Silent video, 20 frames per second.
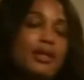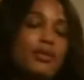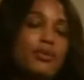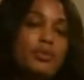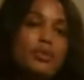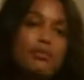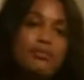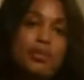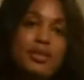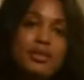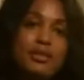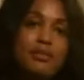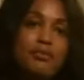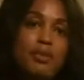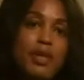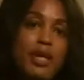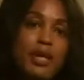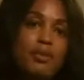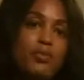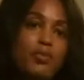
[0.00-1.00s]
He was a busy
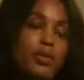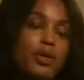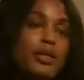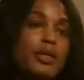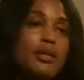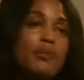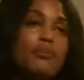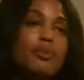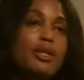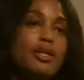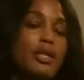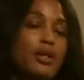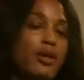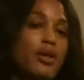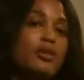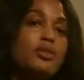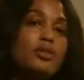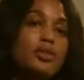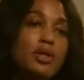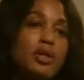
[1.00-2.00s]
man working, but he
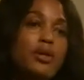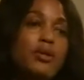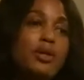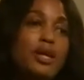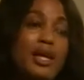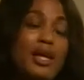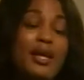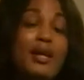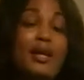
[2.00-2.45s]
also